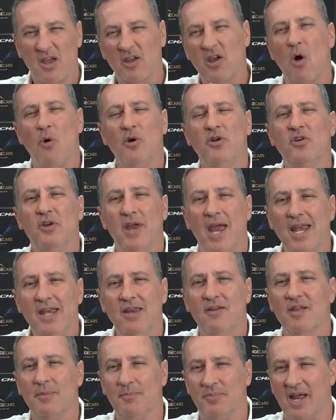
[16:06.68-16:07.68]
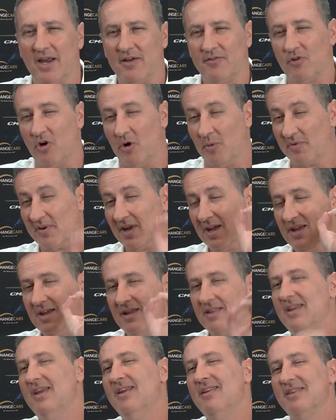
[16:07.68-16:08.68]
Go onto any of the platforms.
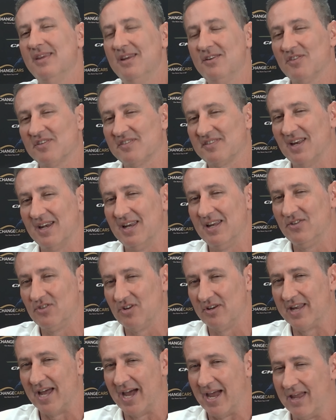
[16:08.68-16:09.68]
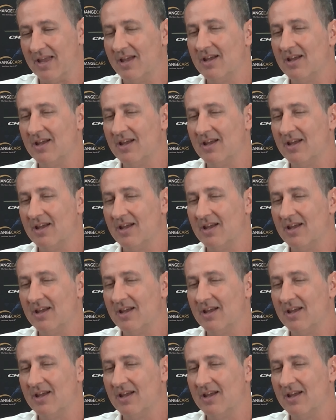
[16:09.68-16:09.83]
These things are selling today,